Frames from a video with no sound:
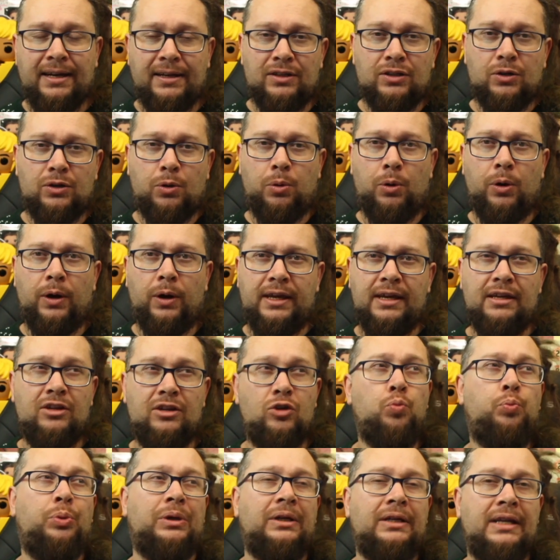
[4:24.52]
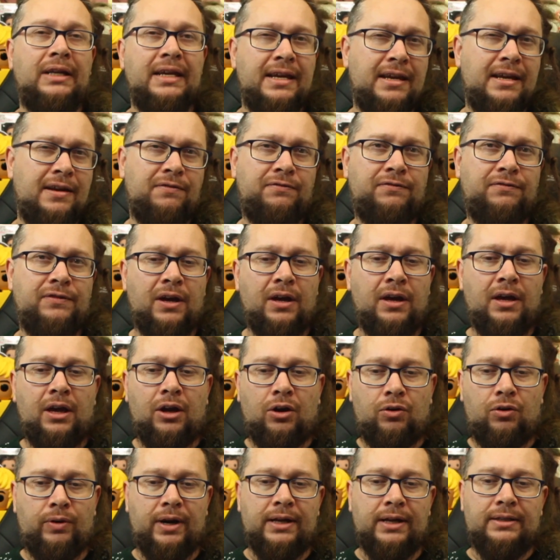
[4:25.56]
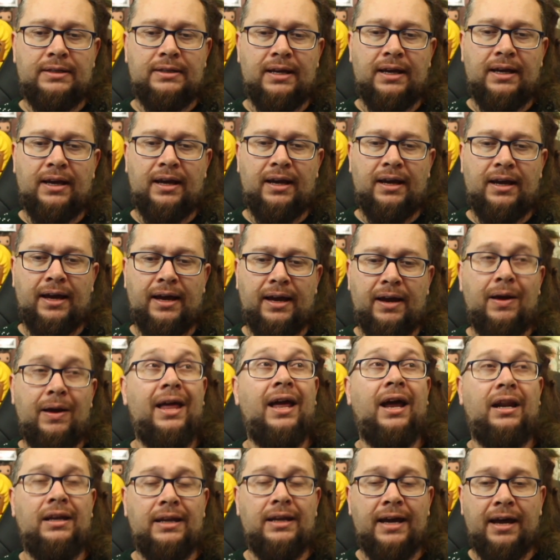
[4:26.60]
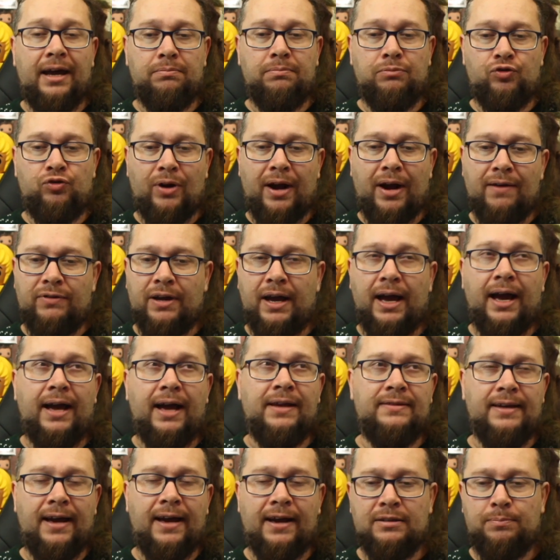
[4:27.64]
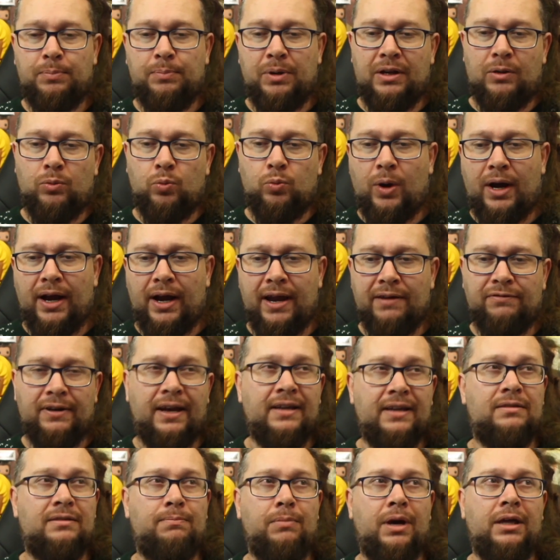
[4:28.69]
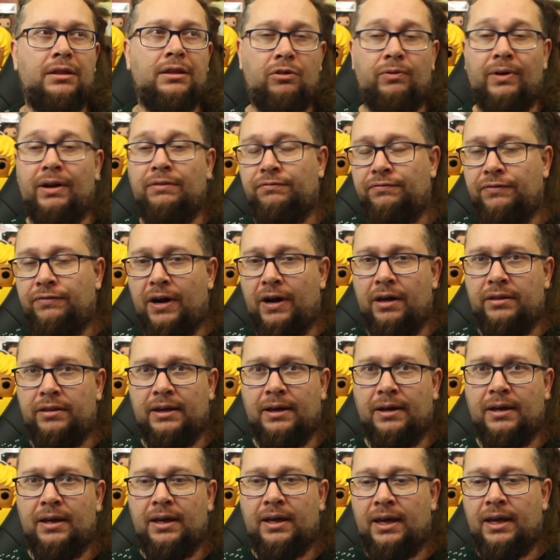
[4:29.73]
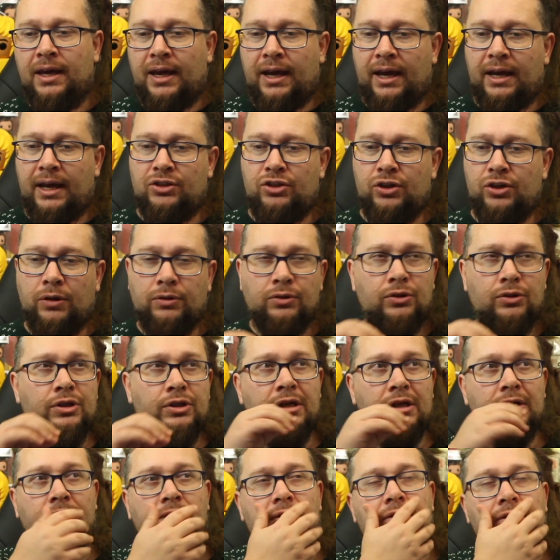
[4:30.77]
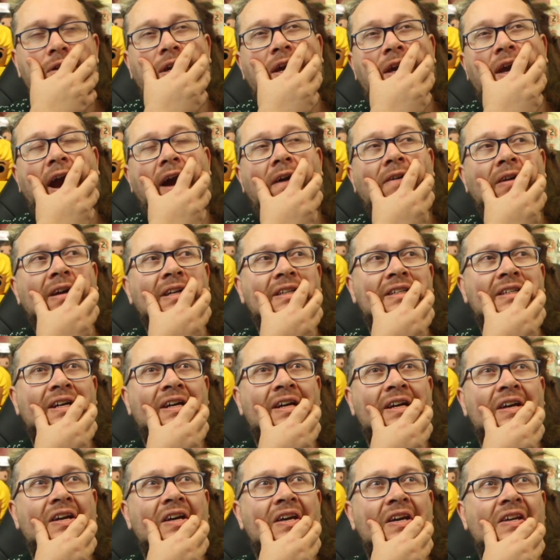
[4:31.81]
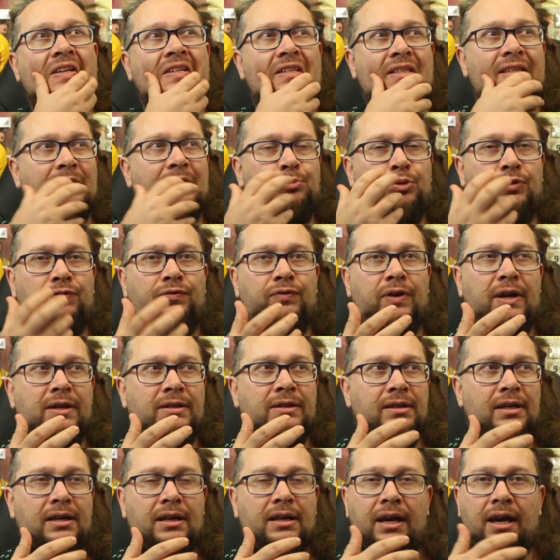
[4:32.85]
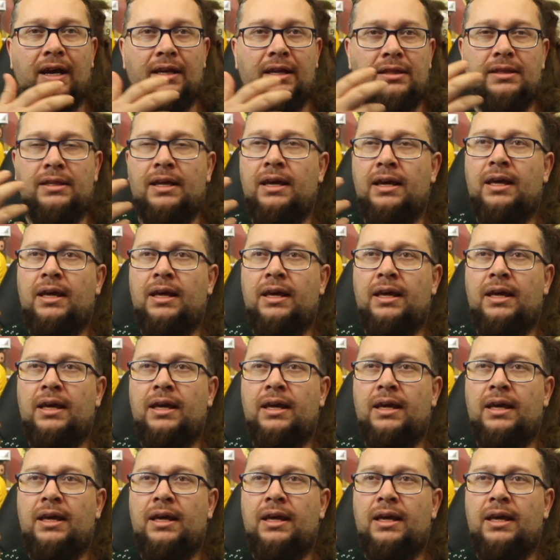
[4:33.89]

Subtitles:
it's quirky. You believe Greta and Adam Driver as husband and wife, as mother and father. And Don Cheadle's character, he's this professor in